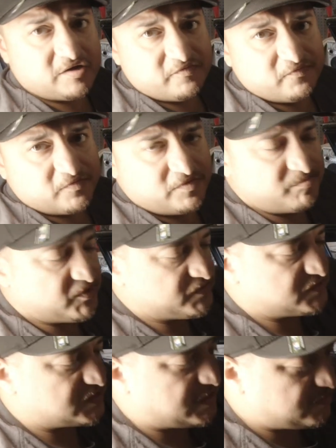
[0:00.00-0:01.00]
got all 4
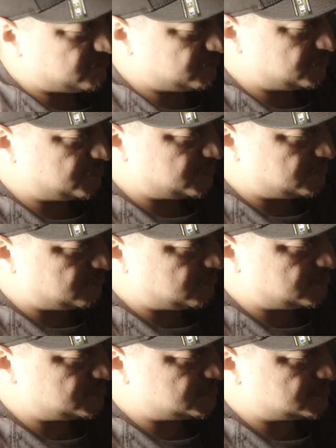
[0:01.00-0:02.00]
bolts out, you're going to
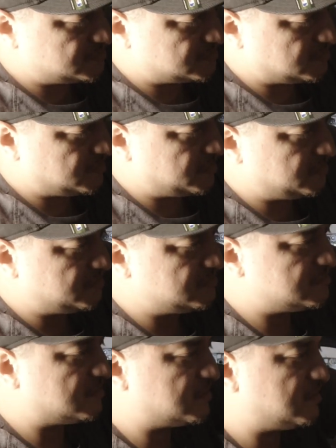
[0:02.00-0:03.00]
want to just lightly
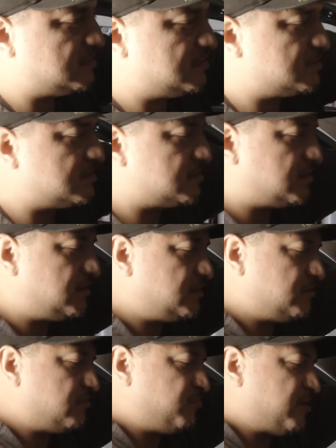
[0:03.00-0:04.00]
tug on this
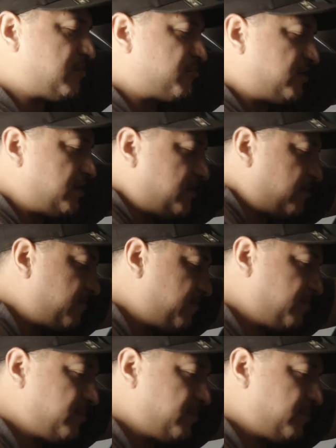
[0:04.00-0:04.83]
and it'll pop right out.